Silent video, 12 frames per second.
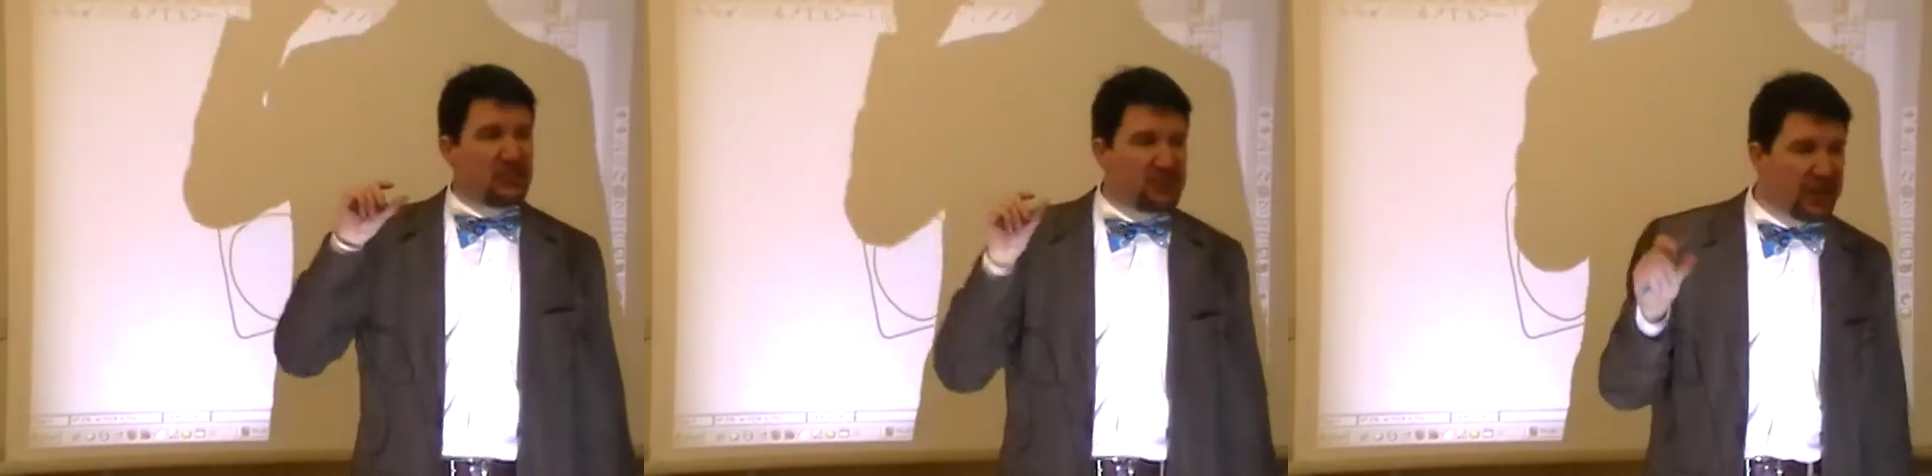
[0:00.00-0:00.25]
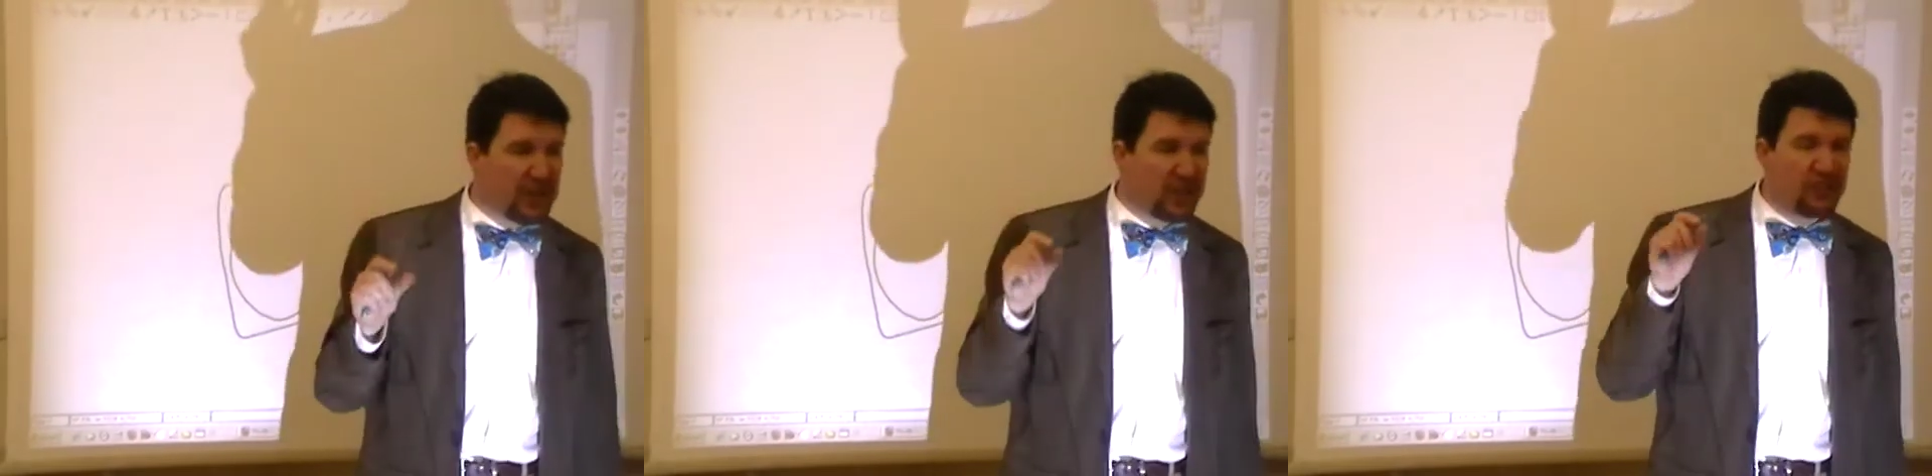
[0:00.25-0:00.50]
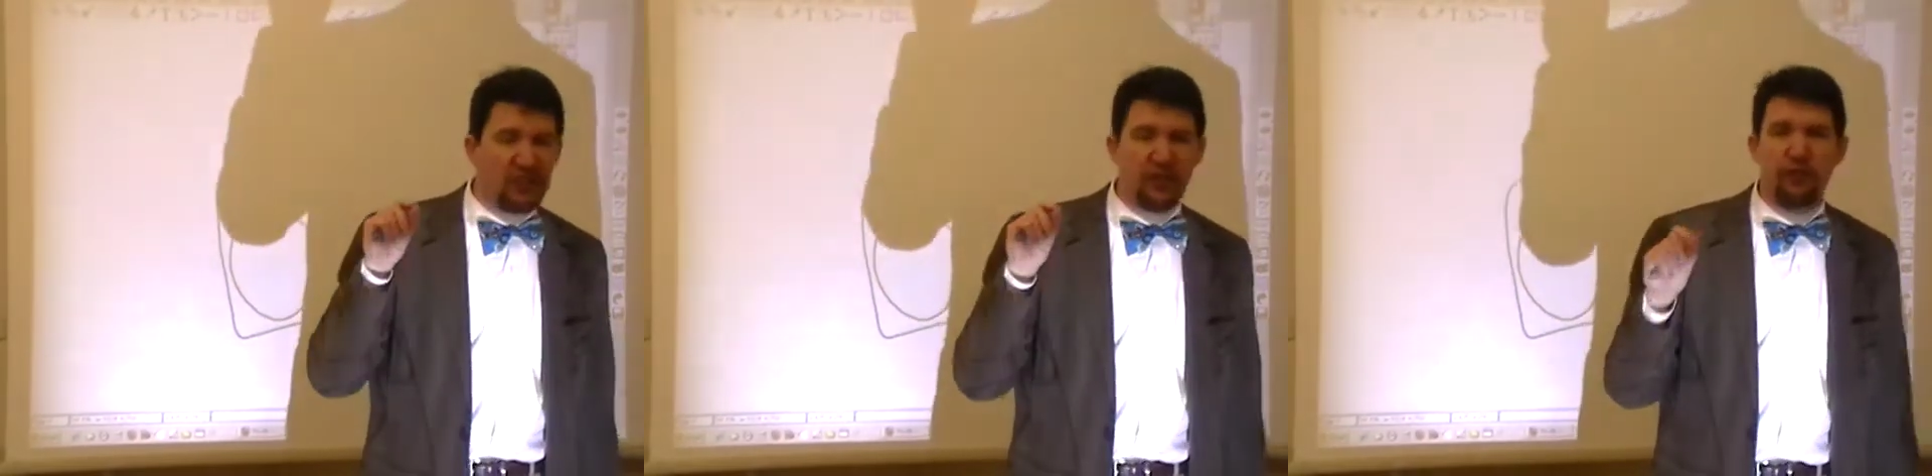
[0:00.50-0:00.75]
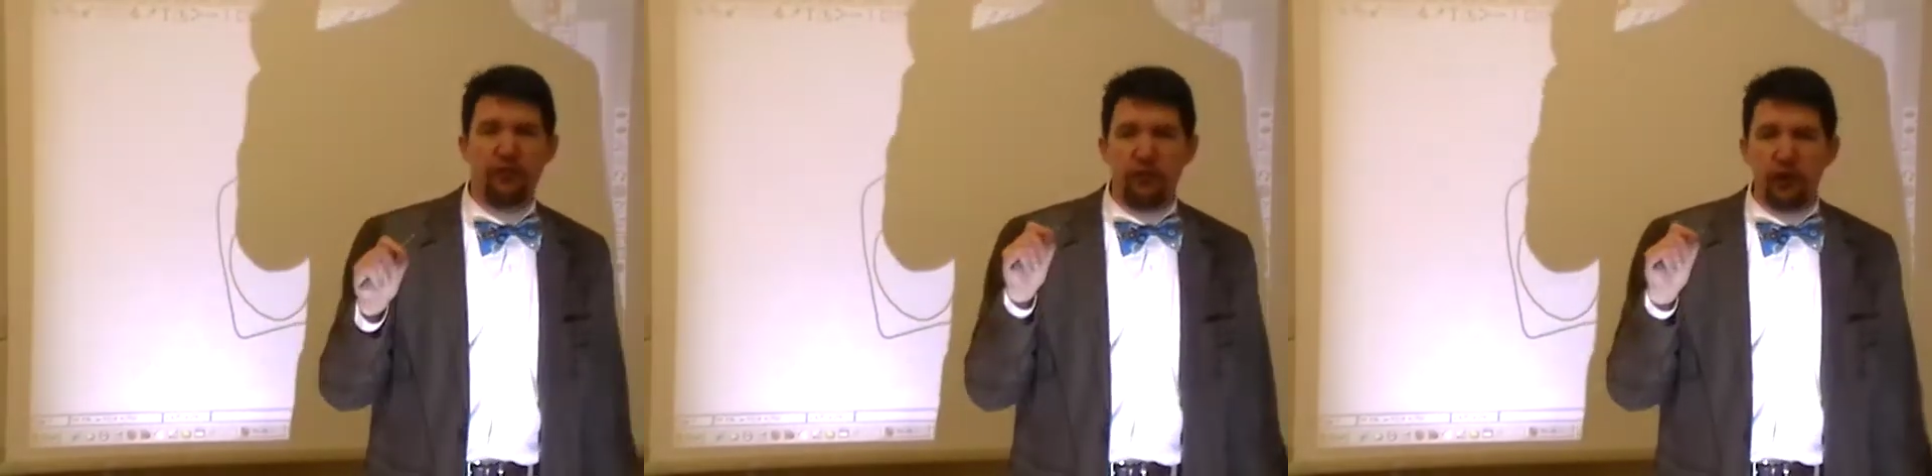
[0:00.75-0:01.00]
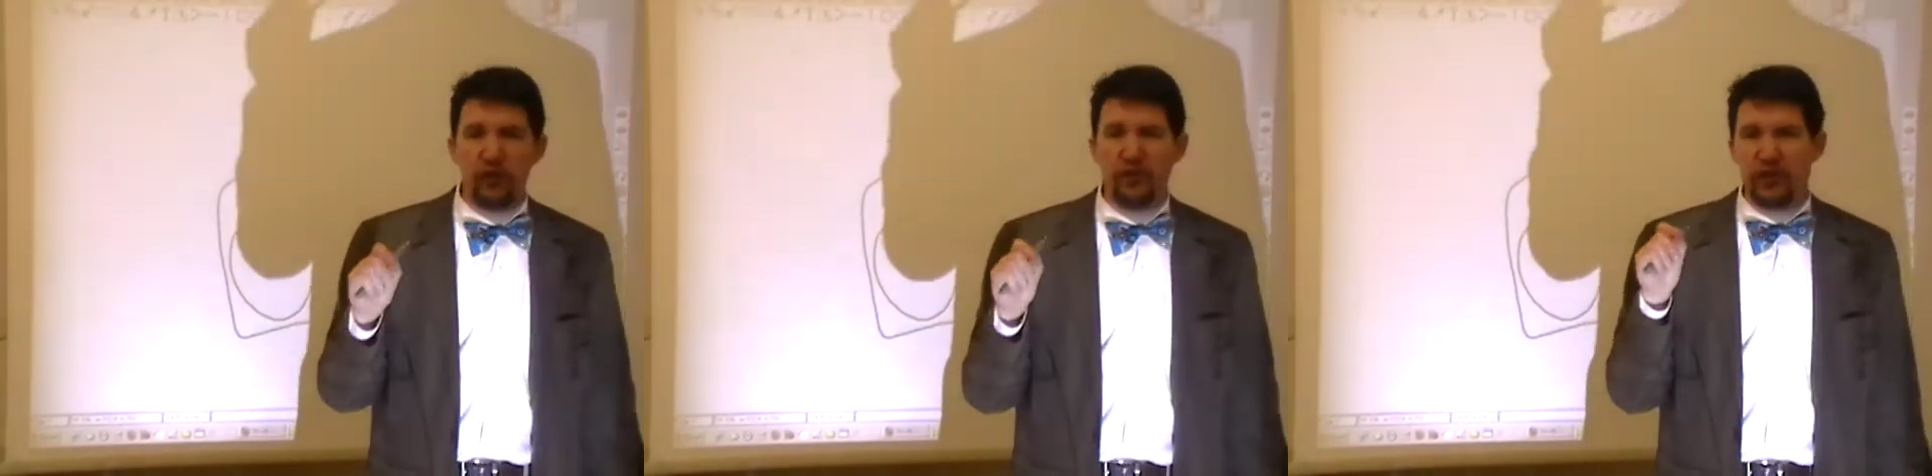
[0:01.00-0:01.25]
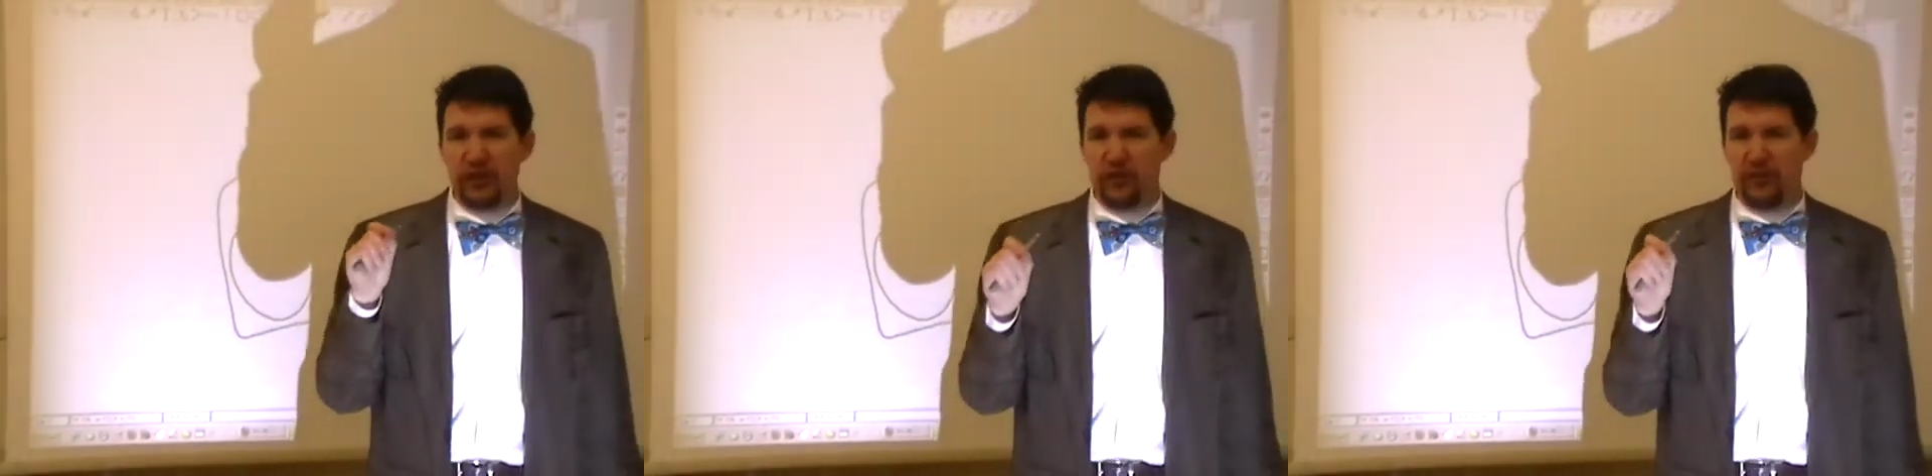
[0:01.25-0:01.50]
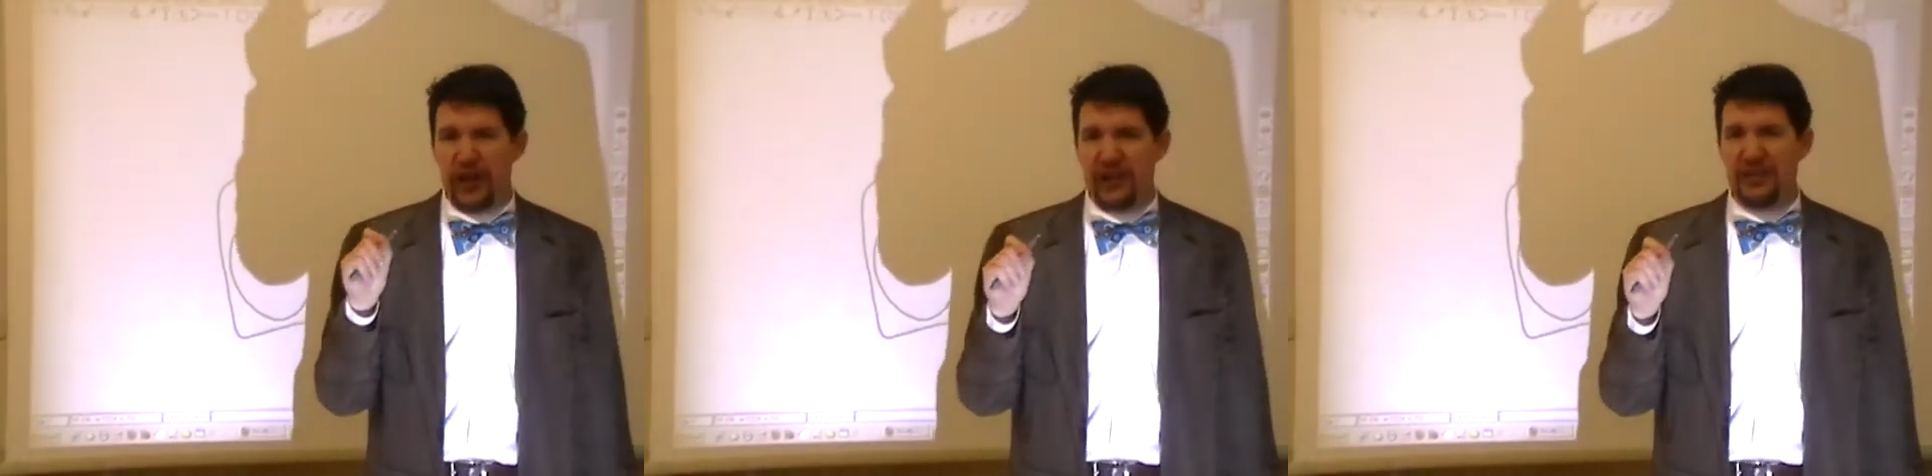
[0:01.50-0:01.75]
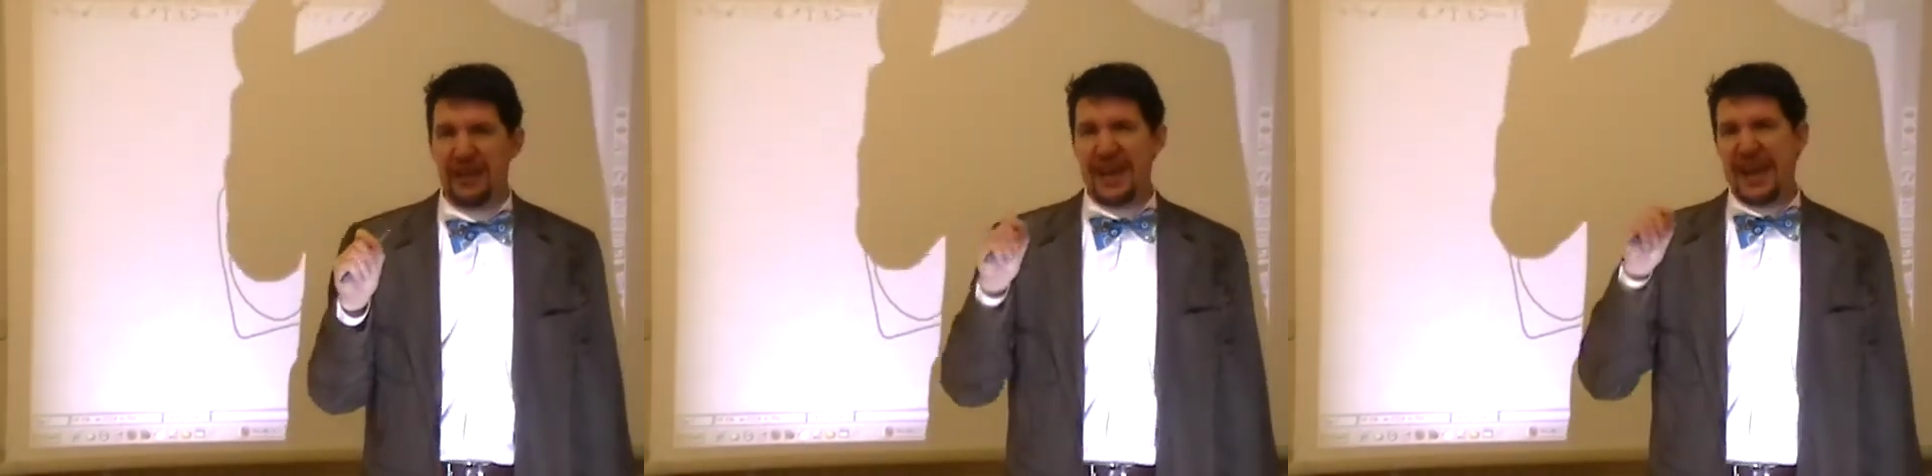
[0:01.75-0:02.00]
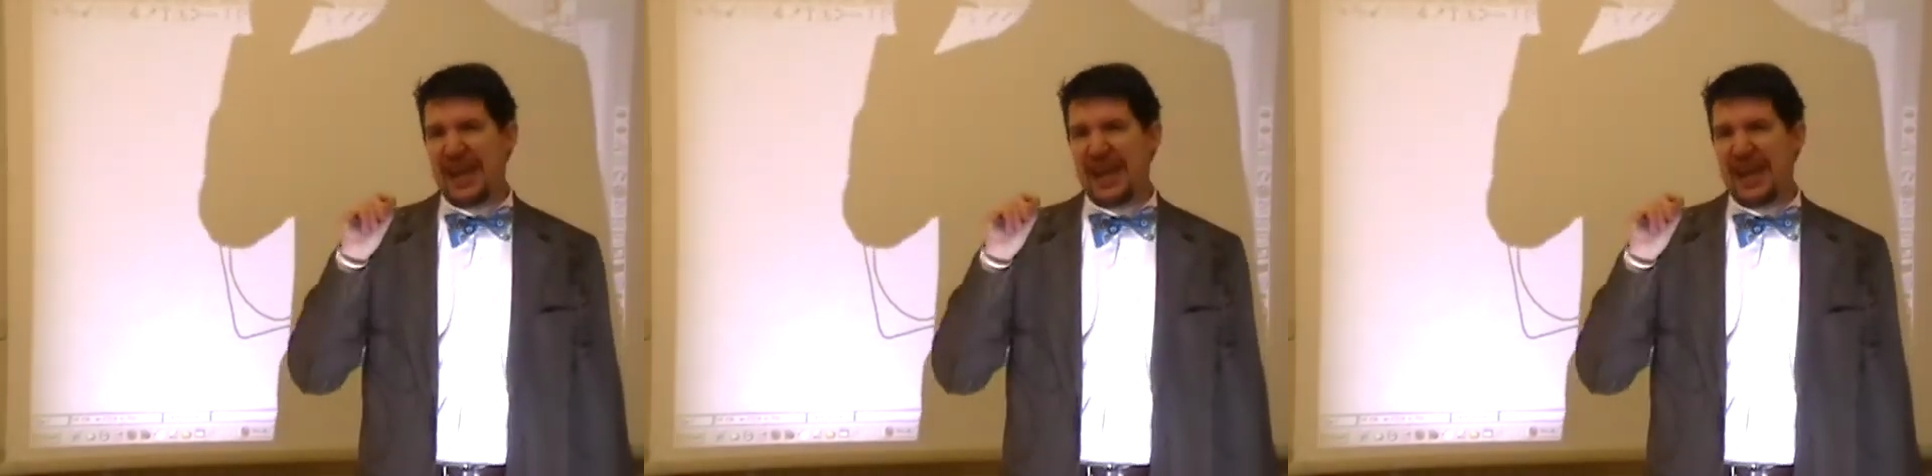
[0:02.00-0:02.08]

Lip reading: Does the first event